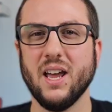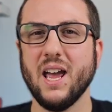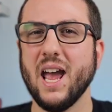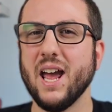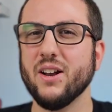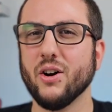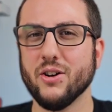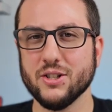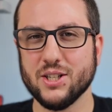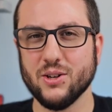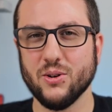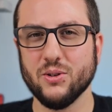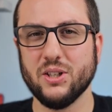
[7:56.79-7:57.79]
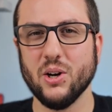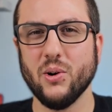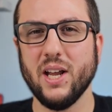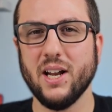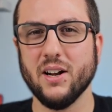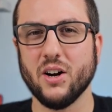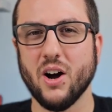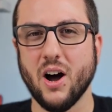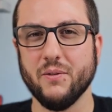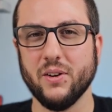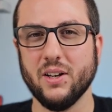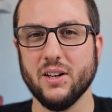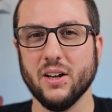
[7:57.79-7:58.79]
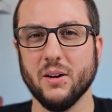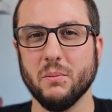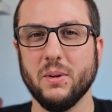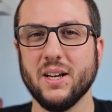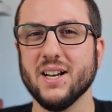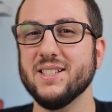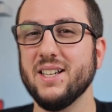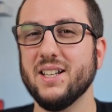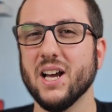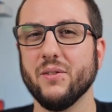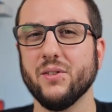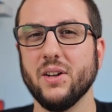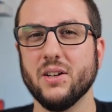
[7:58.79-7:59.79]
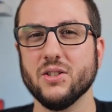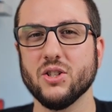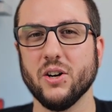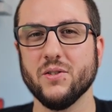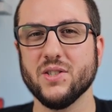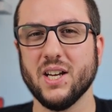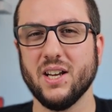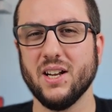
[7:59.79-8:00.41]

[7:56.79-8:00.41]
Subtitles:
and also donate a coffee to him because he definitely deserves it,